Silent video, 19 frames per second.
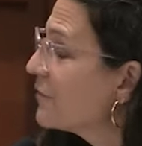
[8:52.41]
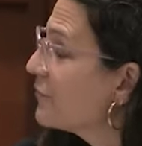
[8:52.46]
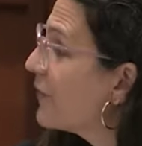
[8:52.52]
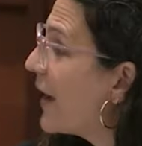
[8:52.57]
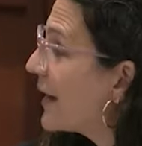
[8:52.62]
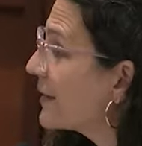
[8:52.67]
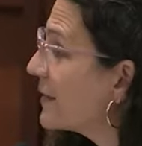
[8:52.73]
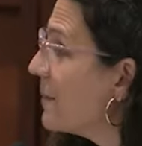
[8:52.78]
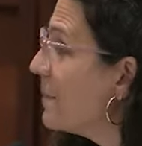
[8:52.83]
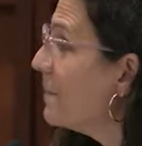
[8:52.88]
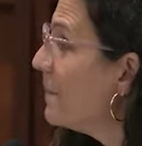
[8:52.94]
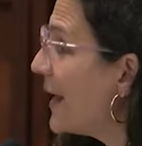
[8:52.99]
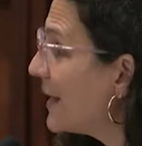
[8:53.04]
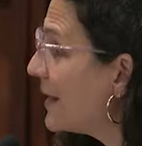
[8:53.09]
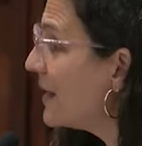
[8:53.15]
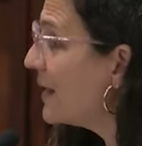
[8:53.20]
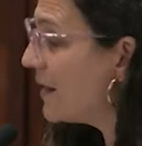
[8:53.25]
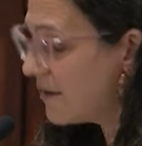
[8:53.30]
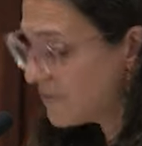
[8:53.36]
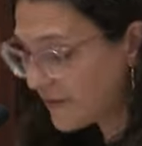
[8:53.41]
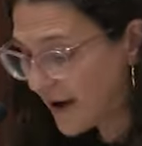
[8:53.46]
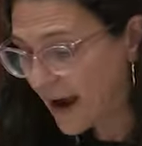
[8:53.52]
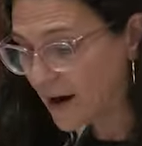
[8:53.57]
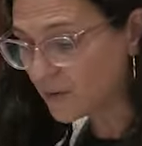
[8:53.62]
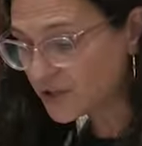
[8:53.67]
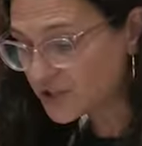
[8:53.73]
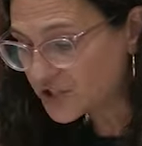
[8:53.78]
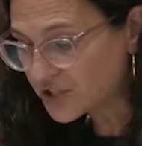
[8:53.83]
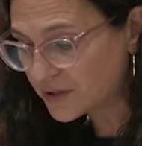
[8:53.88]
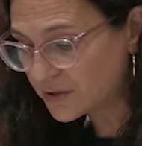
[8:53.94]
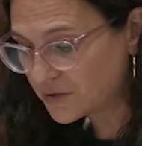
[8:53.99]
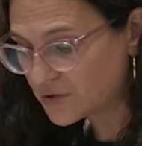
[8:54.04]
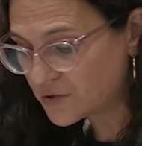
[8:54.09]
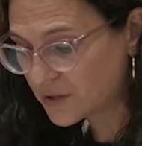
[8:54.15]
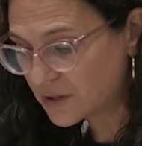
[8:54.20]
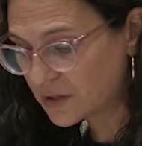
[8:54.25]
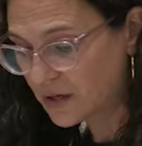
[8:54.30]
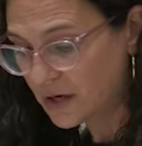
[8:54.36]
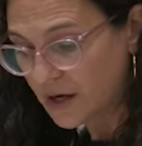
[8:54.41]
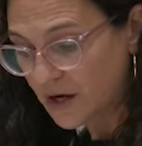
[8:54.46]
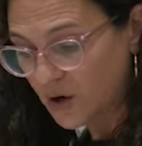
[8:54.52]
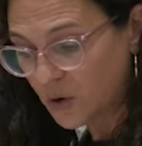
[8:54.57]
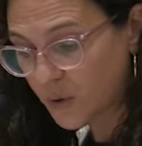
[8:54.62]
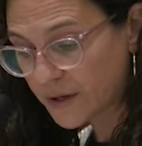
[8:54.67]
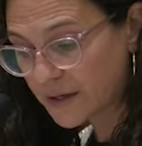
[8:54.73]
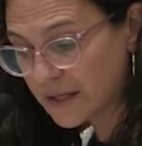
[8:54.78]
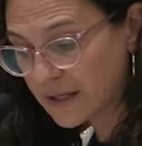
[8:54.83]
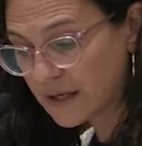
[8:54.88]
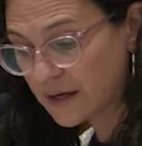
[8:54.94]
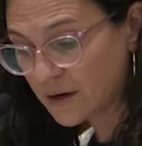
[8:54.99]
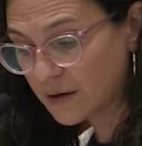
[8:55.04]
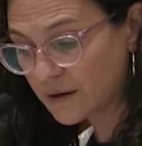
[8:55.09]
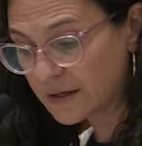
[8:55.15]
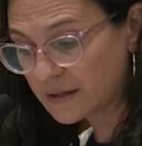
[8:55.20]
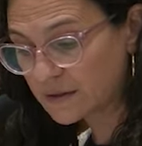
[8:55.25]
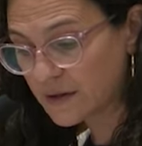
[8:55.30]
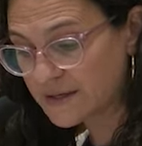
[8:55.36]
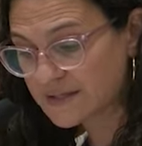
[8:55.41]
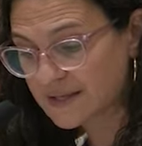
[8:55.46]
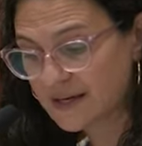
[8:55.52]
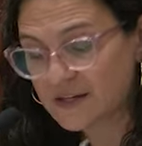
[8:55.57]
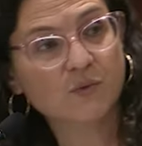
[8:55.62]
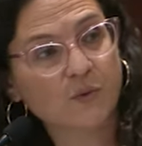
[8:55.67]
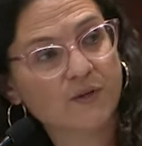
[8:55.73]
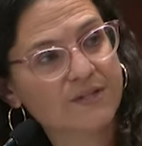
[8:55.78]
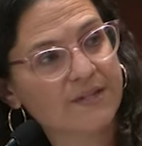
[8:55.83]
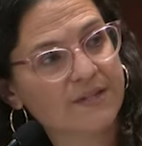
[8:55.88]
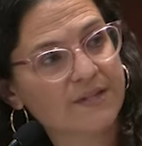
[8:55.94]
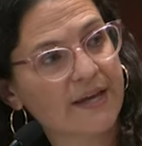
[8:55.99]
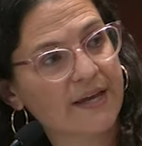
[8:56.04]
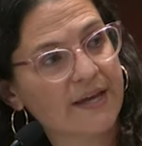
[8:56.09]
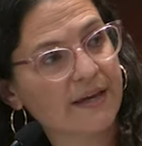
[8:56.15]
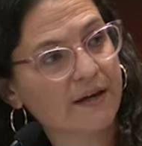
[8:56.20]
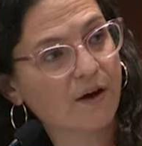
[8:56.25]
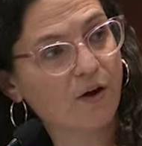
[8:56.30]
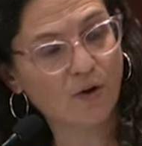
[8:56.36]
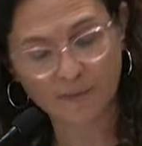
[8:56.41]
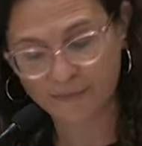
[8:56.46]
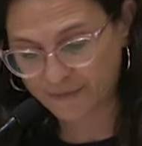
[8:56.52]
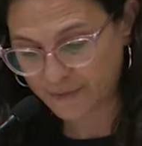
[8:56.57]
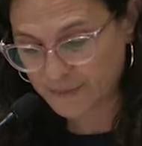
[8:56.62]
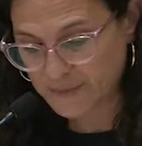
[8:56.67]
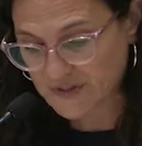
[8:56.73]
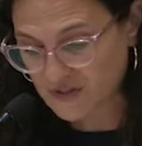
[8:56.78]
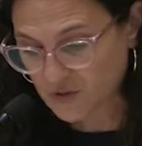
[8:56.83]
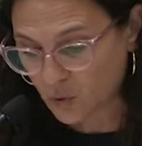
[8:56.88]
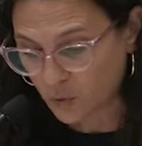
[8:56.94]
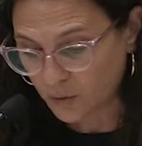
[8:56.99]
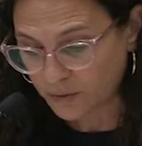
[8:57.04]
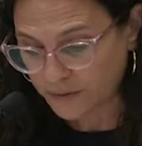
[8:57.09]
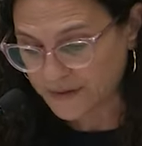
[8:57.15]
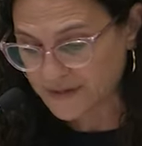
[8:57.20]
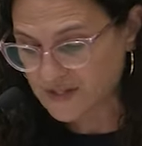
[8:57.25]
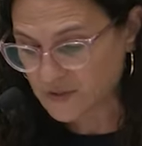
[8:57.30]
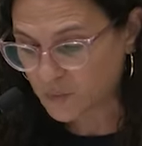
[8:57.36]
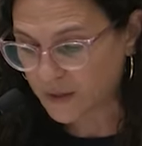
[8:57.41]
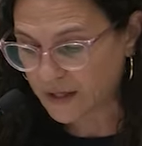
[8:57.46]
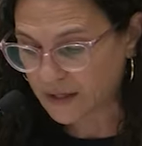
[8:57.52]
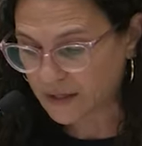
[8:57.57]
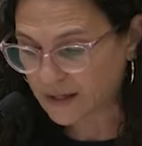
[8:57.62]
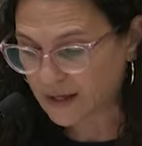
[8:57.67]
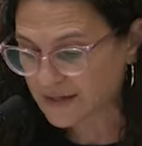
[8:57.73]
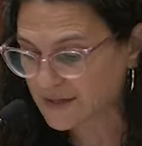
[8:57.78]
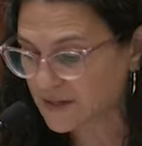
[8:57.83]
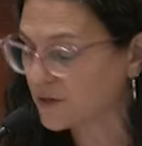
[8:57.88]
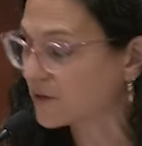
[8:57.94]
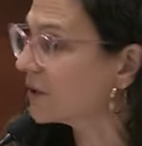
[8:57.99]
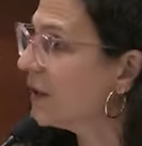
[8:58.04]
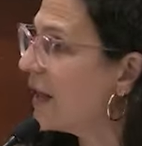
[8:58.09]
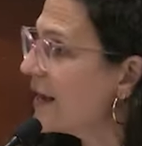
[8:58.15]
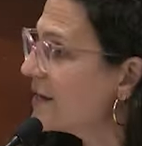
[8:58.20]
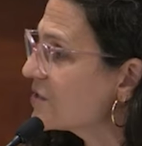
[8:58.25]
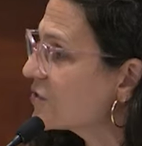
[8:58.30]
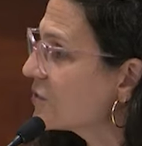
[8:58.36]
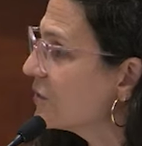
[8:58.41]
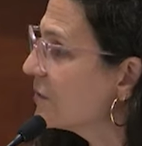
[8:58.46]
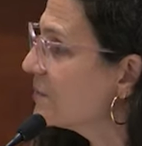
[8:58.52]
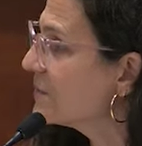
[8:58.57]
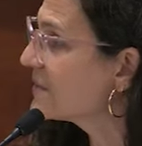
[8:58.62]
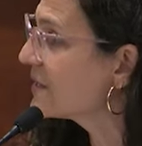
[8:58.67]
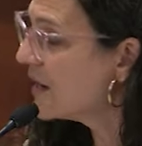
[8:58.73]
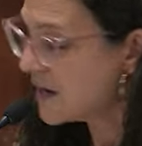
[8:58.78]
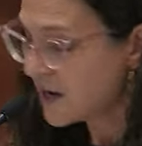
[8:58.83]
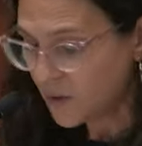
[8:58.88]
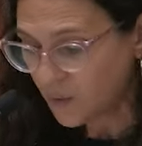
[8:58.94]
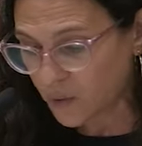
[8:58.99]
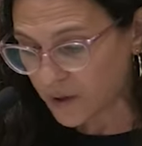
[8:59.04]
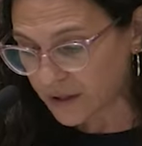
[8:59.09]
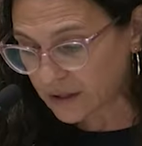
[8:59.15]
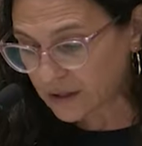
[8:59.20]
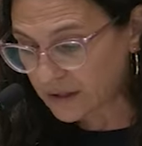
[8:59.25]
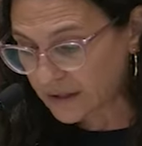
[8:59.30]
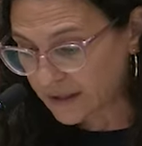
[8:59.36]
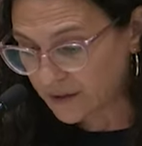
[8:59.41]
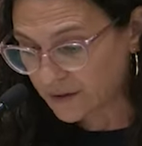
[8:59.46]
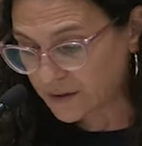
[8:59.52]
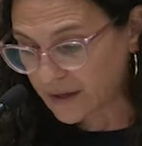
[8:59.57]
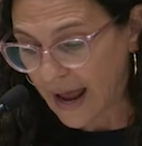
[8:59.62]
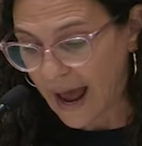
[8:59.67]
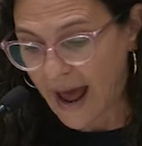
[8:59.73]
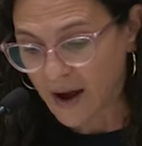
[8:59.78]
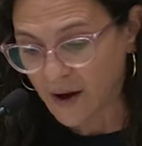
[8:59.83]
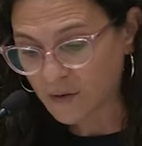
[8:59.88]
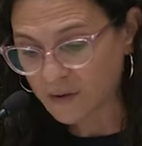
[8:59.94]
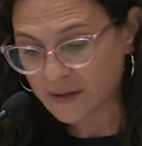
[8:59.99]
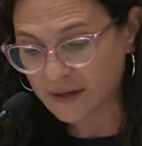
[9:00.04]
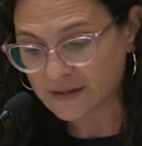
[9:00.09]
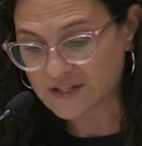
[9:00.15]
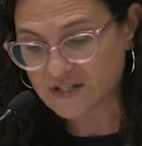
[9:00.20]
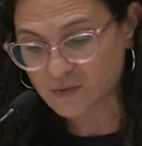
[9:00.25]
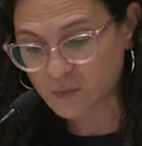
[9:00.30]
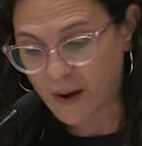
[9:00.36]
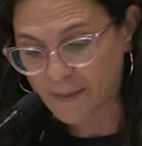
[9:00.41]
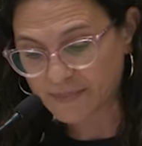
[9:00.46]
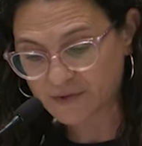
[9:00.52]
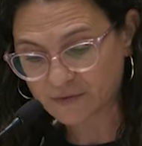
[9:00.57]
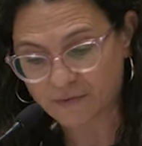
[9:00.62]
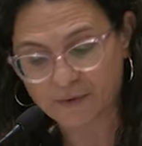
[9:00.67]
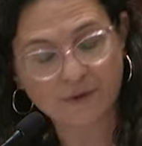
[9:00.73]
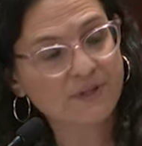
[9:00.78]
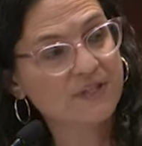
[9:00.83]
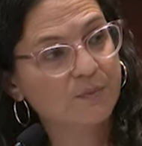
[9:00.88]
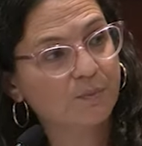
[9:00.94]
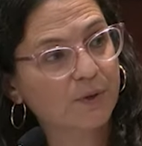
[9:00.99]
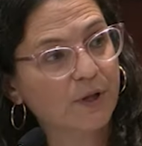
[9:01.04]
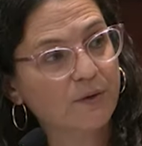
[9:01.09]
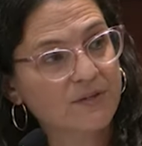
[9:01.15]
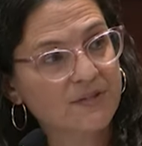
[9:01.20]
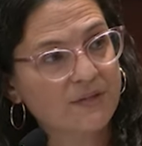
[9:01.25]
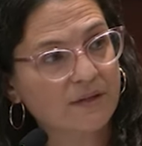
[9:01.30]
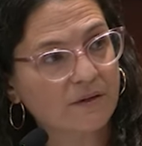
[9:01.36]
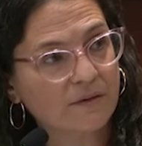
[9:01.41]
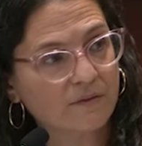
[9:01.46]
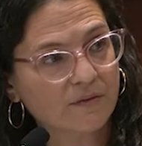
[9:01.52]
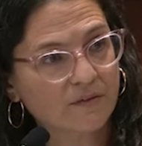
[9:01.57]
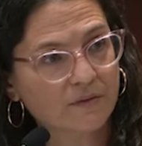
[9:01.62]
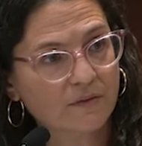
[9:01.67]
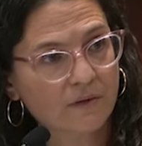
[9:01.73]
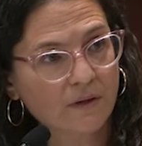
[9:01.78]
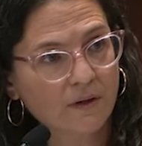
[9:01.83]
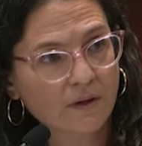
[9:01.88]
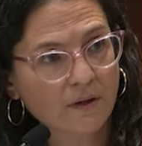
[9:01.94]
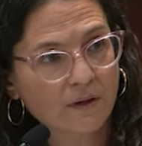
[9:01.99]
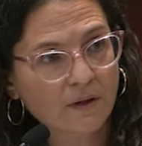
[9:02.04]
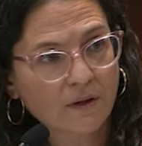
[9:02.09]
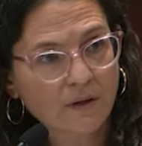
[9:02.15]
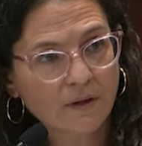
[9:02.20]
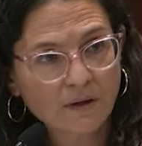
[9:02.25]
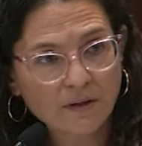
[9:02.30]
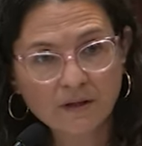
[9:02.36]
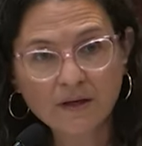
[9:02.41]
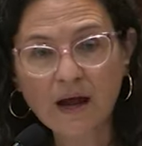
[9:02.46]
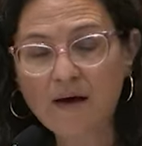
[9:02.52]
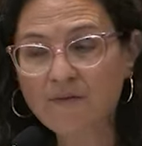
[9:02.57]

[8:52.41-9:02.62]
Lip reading: the fact that many of our children who are here in Los Angeles were sent home from school this week as their classrooms were cleared out and swept for explosives, the